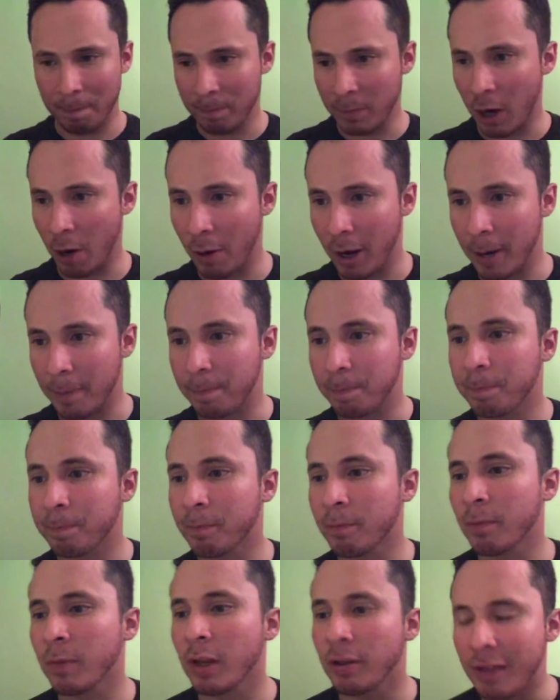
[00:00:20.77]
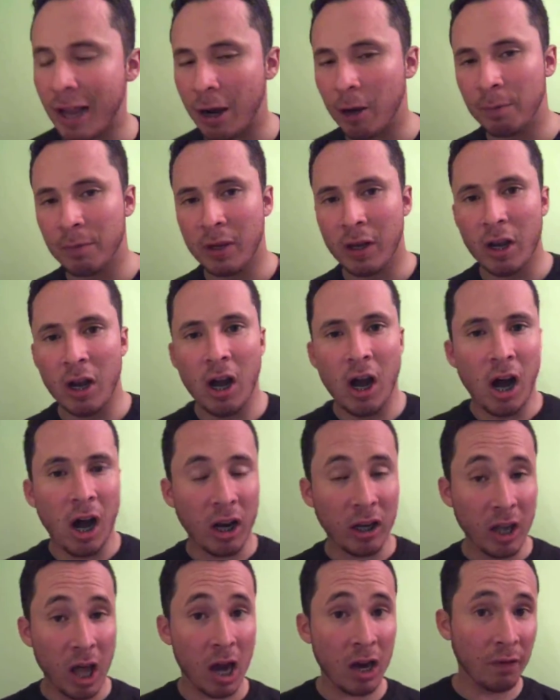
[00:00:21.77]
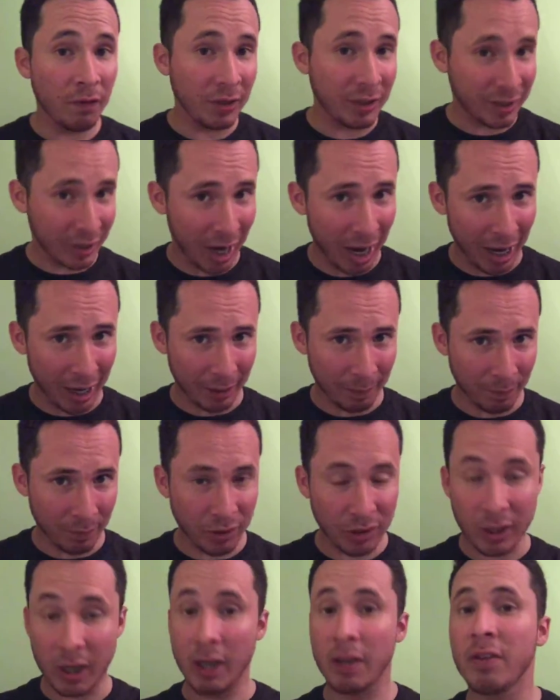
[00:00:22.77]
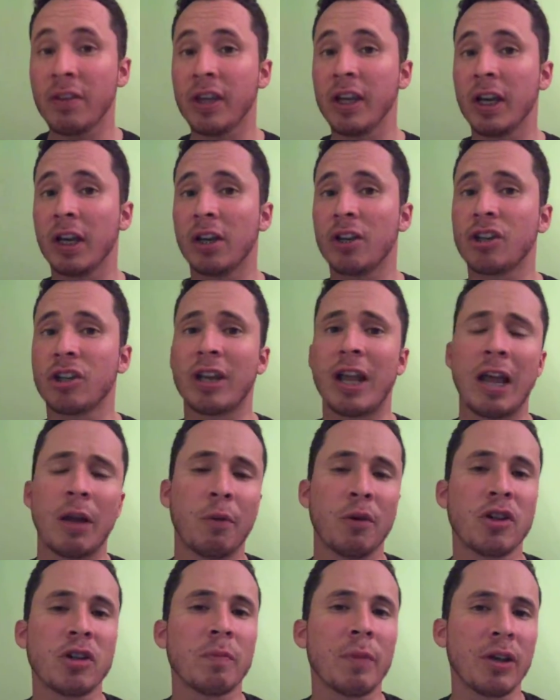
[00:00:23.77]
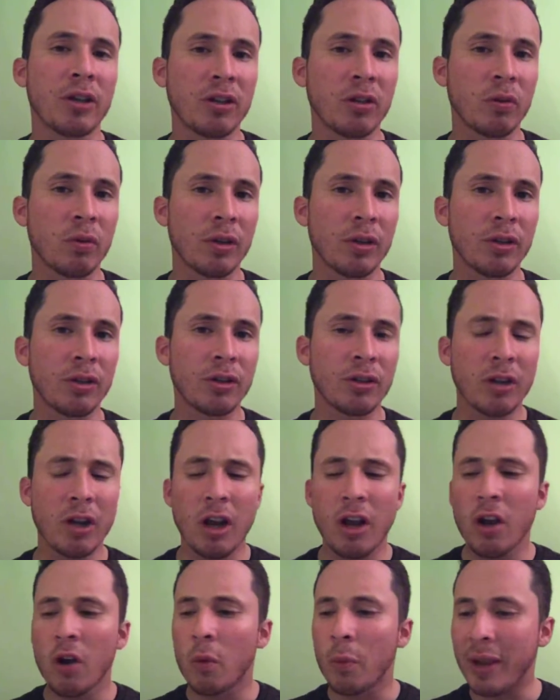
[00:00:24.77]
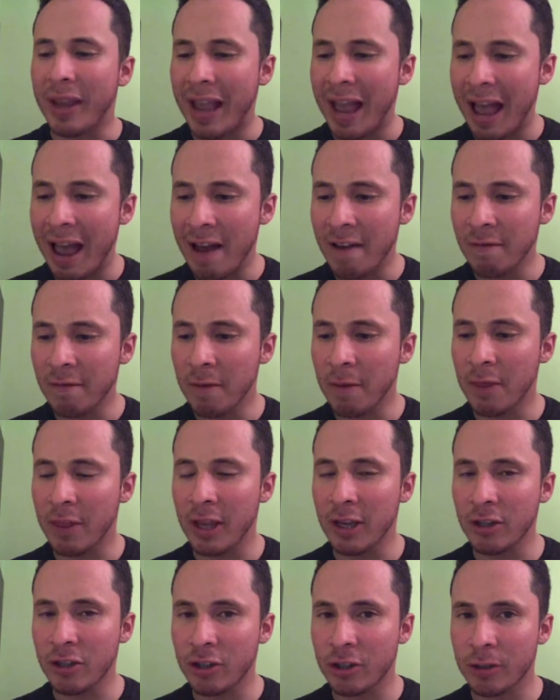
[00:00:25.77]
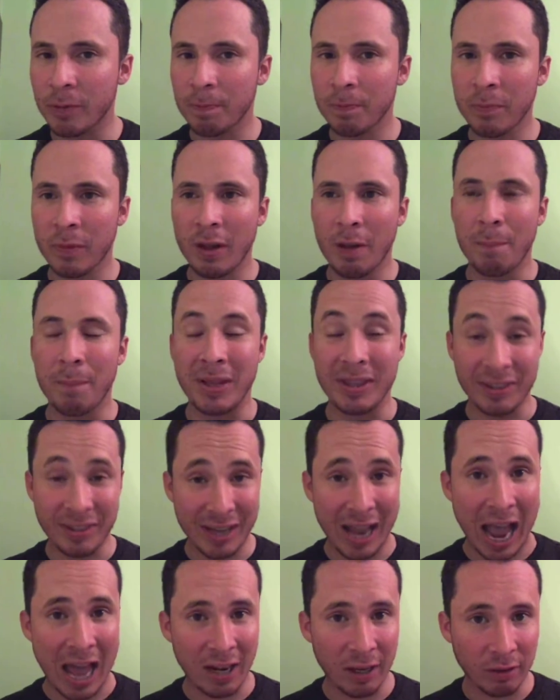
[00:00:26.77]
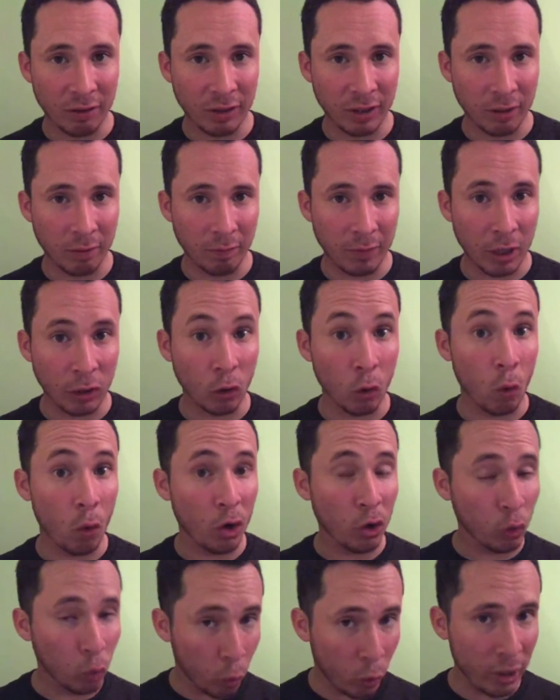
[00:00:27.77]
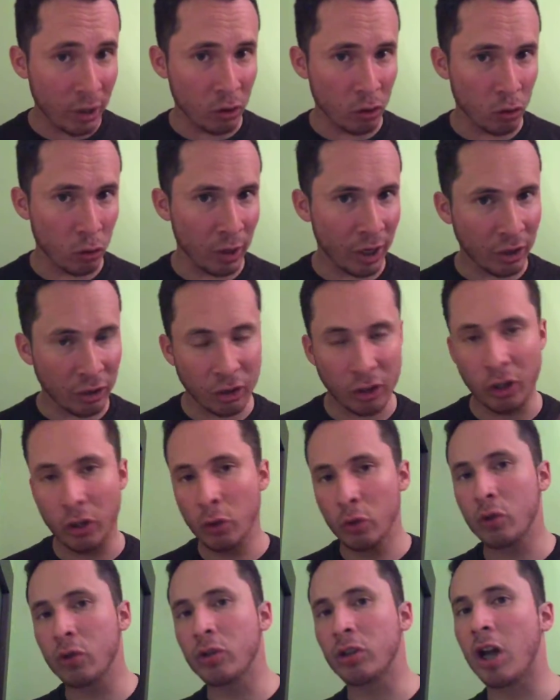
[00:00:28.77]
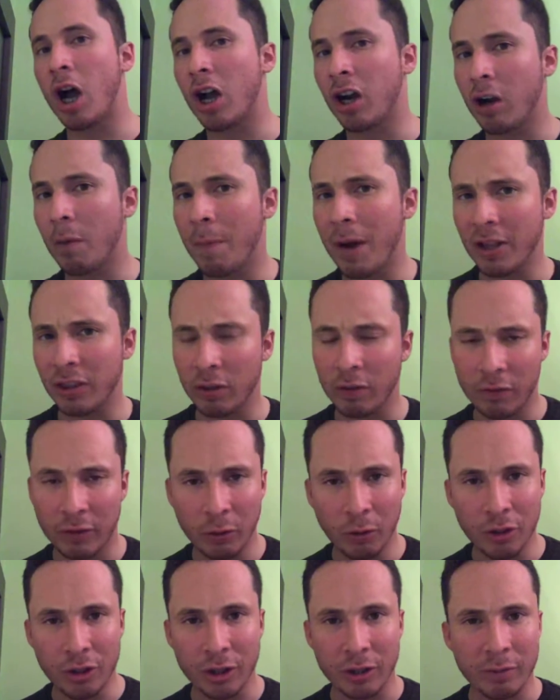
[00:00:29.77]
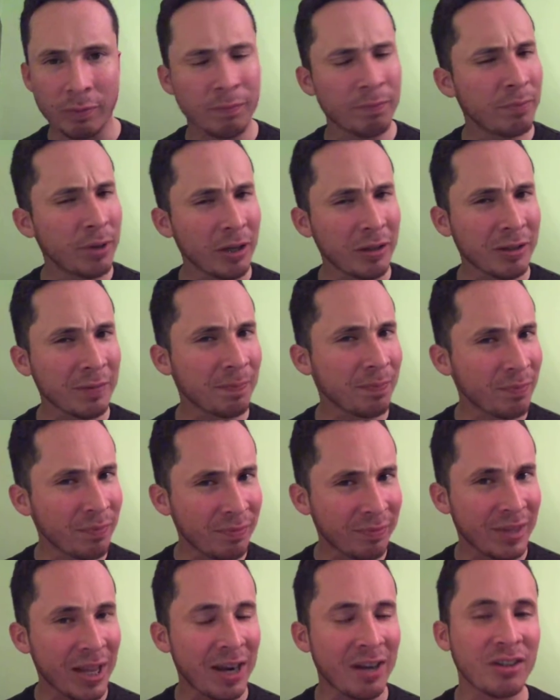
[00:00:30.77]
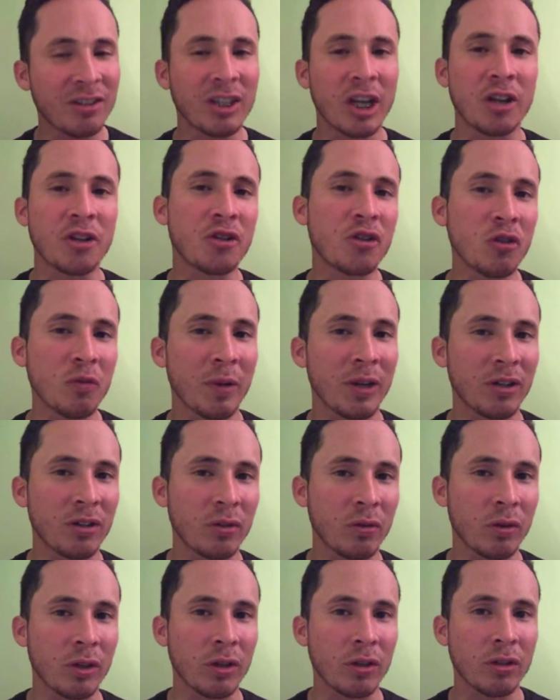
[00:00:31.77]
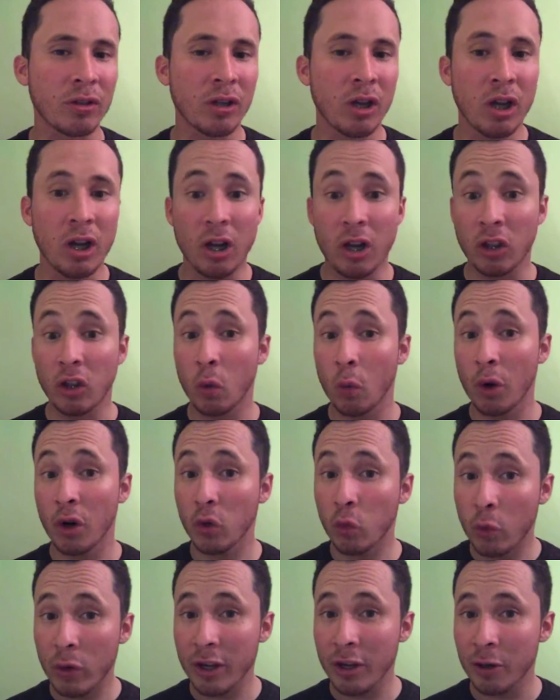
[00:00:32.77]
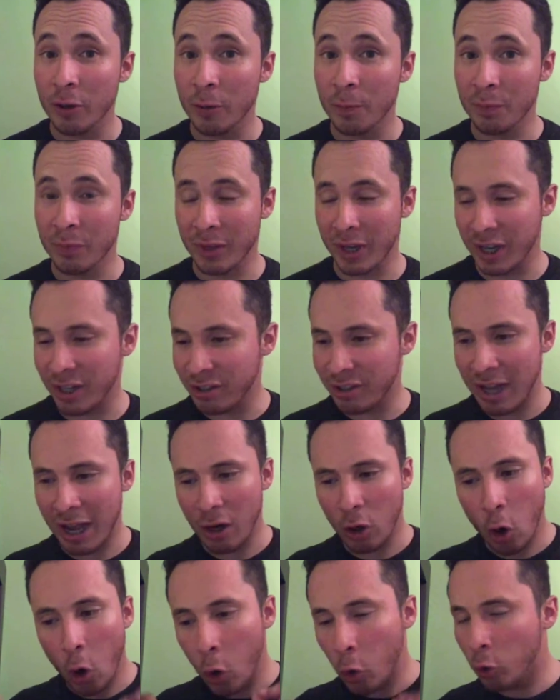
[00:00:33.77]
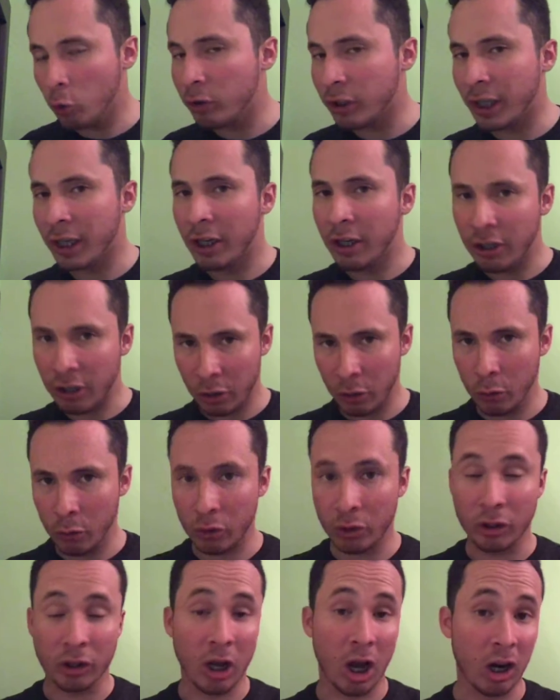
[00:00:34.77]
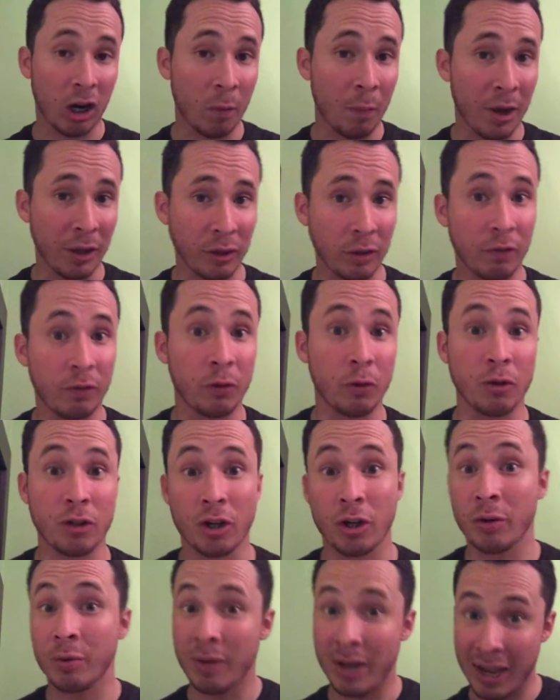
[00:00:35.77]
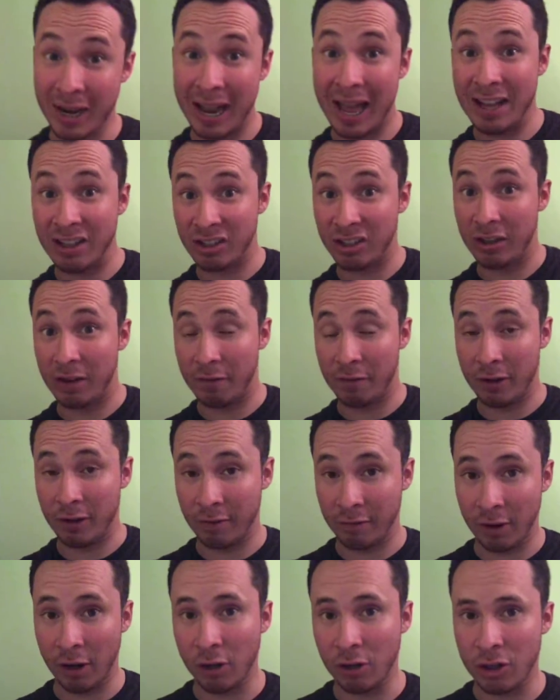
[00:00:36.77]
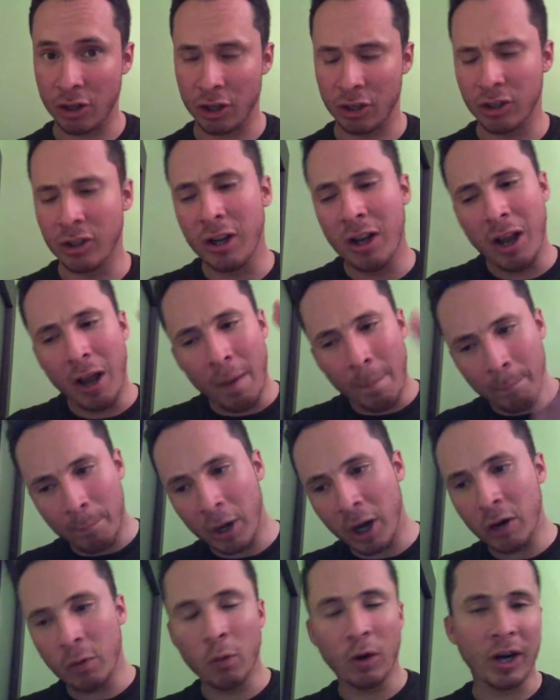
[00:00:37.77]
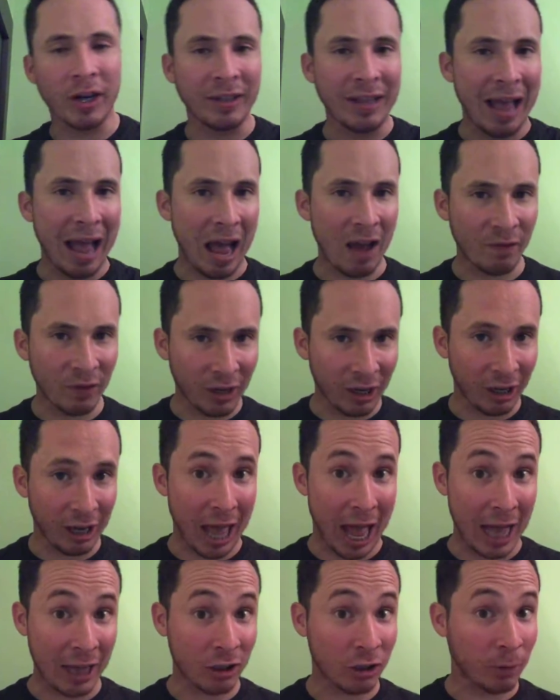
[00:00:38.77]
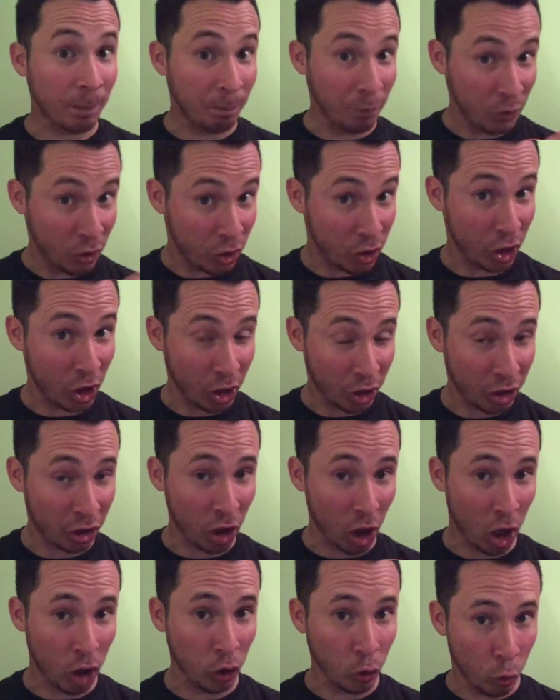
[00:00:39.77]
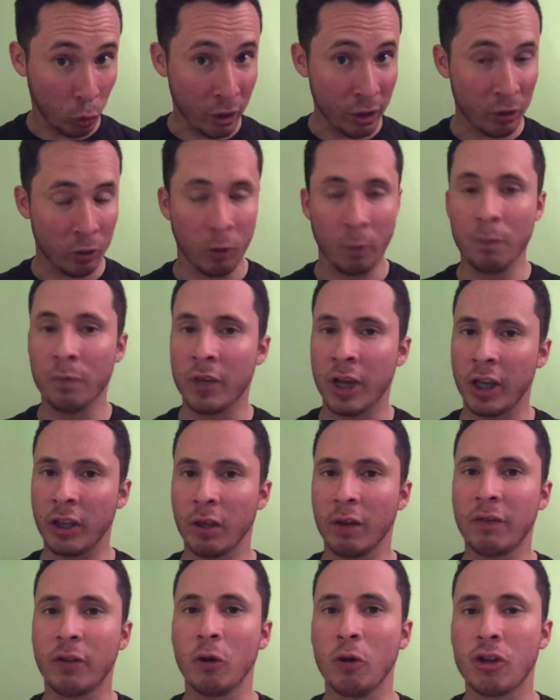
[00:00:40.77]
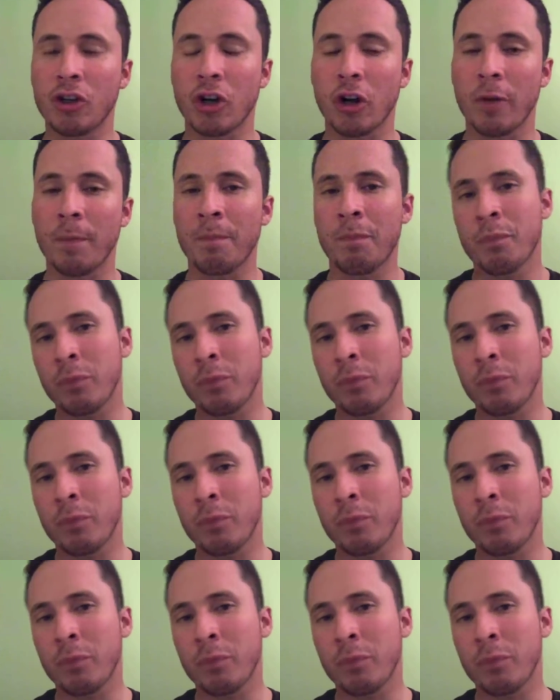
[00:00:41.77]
All right. Now, a lot of the times in the English language, my students, we have this mentality that the word will is used to talk about the future, but that is not true, my students. The word will is not only used to talk about the future, it has different functions, but we're going to have a class just on will in the future.